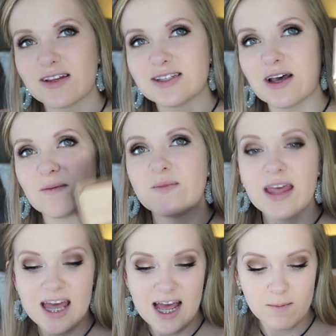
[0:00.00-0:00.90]
So
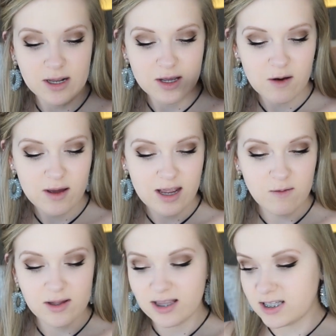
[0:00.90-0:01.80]
I'm gonna go
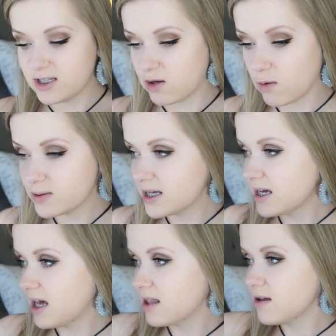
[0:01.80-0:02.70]
in with this
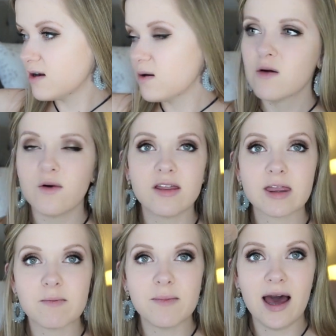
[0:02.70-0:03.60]
sculpting color
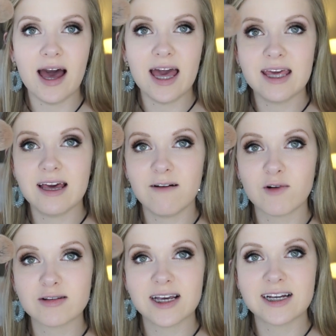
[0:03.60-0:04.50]
with my
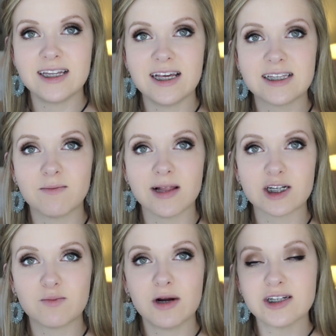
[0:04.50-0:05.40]
Real Techniques
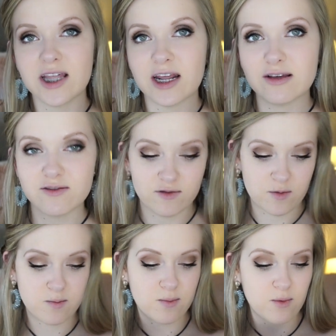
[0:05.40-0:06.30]
blush brush that I use
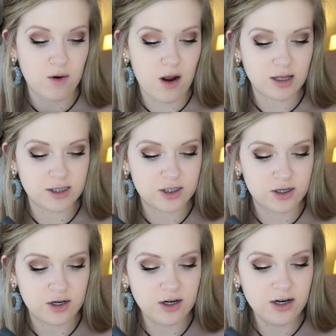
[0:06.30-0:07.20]
for
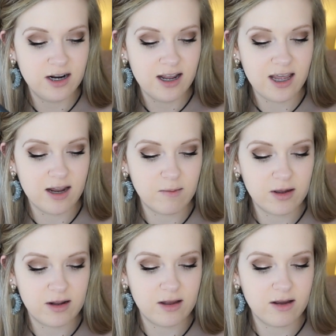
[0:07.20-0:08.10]
bronzer, and I'm
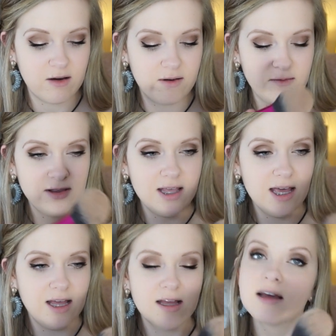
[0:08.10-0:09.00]
gonna go in with
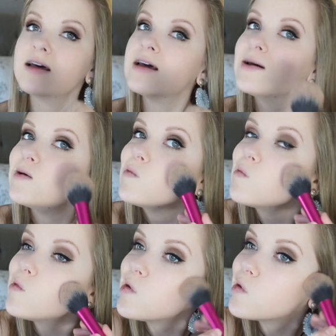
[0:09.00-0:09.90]
that
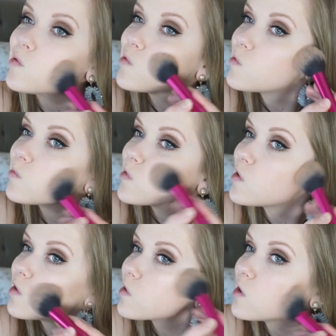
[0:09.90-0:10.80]
and just put
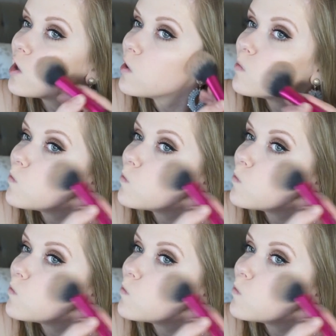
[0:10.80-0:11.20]
that like that.